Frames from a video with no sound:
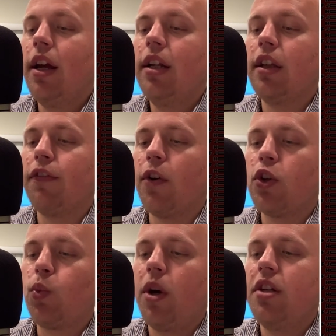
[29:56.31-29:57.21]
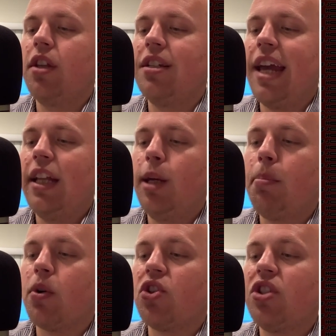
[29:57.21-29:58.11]
The first one is the daily
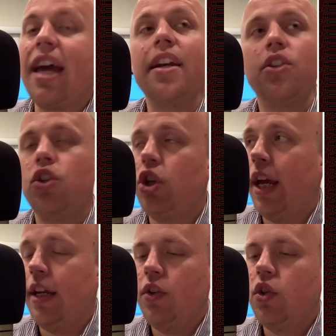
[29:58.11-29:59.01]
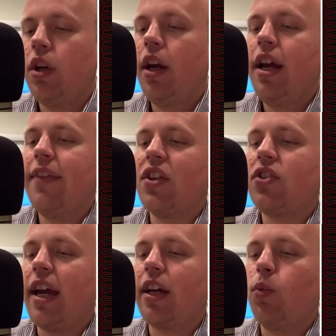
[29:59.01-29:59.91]
percentage change, and the
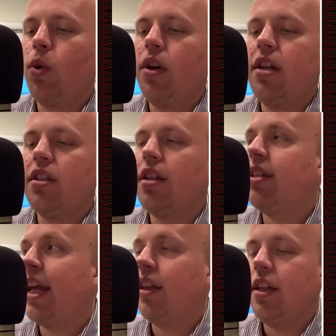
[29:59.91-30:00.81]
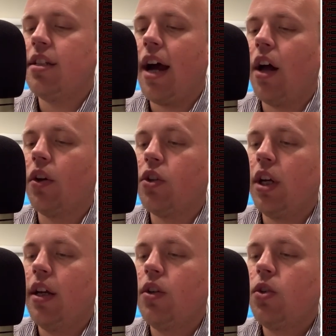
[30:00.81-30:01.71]
second one is the daily dollar
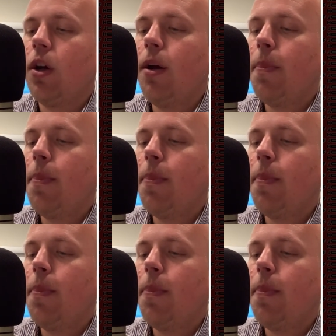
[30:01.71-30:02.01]
change.